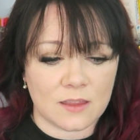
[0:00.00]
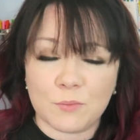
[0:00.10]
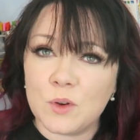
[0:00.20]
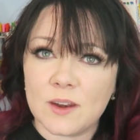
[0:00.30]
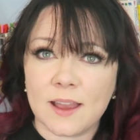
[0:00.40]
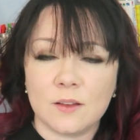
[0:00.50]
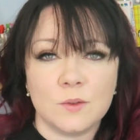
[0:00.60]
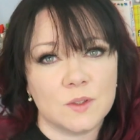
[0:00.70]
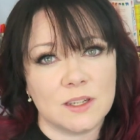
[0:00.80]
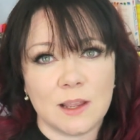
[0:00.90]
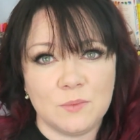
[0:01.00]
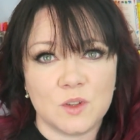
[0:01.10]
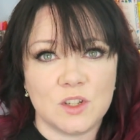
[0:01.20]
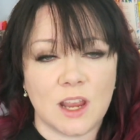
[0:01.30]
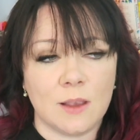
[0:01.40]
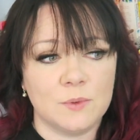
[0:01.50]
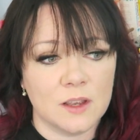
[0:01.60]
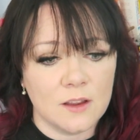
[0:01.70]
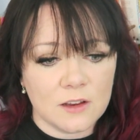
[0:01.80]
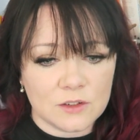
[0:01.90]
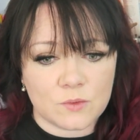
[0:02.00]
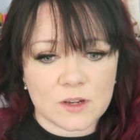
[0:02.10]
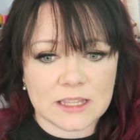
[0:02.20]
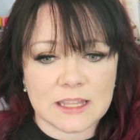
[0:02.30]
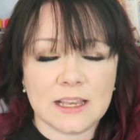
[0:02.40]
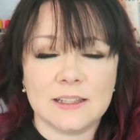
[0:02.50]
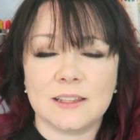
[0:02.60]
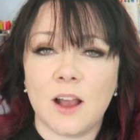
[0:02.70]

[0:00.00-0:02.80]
the bond angles, the names of shapes, drawing things.